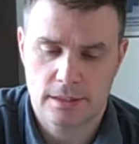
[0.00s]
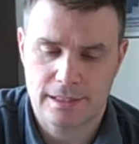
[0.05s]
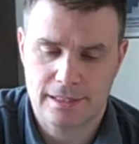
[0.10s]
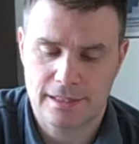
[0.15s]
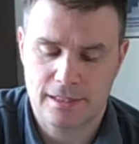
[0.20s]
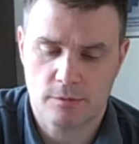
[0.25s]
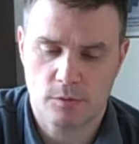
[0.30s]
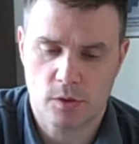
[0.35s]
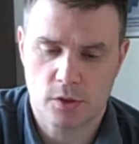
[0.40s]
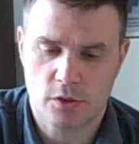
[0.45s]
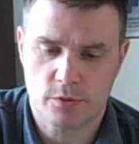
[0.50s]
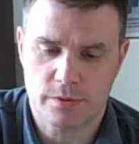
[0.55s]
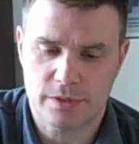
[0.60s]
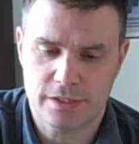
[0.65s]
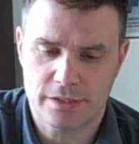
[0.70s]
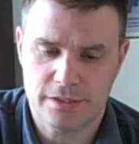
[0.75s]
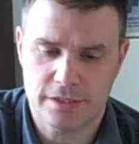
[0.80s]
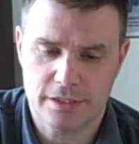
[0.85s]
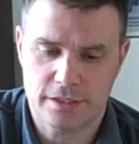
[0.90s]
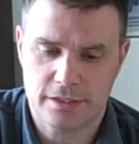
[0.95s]
I won't go
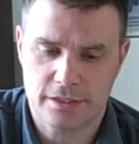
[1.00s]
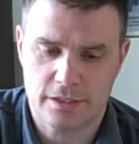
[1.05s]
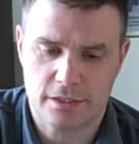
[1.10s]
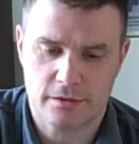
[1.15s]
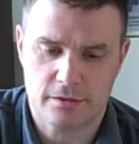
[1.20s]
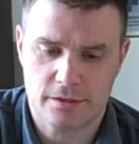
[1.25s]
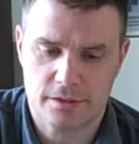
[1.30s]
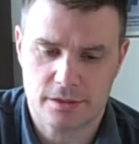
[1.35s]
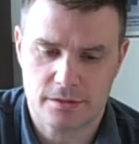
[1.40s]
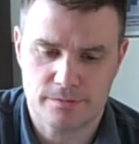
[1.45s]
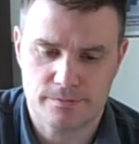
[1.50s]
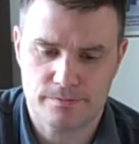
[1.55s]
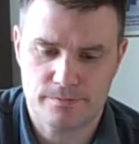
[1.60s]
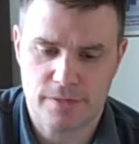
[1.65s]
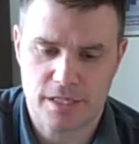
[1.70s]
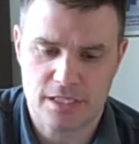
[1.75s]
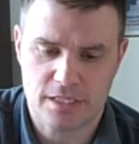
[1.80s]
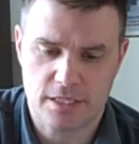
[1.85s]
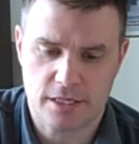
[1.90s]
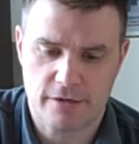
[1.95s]
into detail, it's a
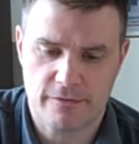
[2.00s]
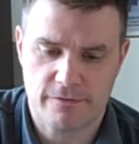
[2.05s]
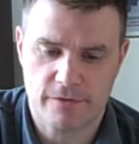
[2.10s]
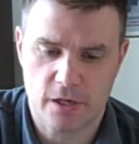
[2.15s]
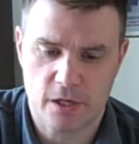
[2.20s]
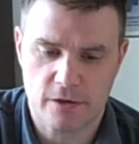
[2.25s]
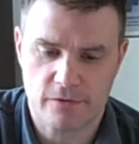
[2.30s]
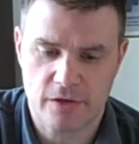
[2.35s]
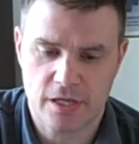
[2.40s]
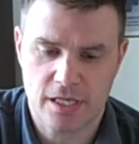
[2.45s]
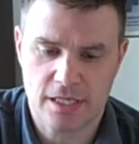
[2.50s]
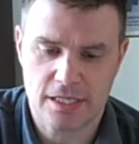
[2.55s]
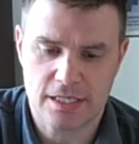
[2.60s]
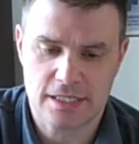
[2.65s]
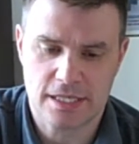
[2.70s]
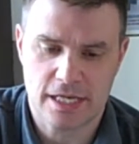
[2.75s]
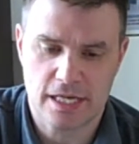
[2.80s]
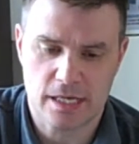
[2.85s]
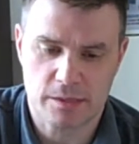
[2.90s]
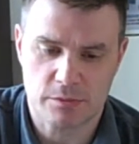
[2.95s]
messy affair of hidden
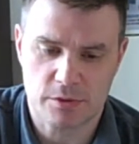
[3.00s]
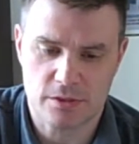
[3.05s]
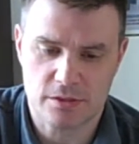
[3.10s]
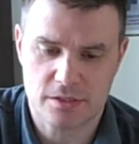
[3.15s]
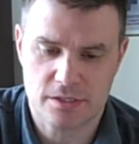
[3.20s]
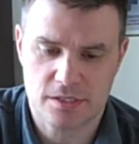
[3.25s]
cameras,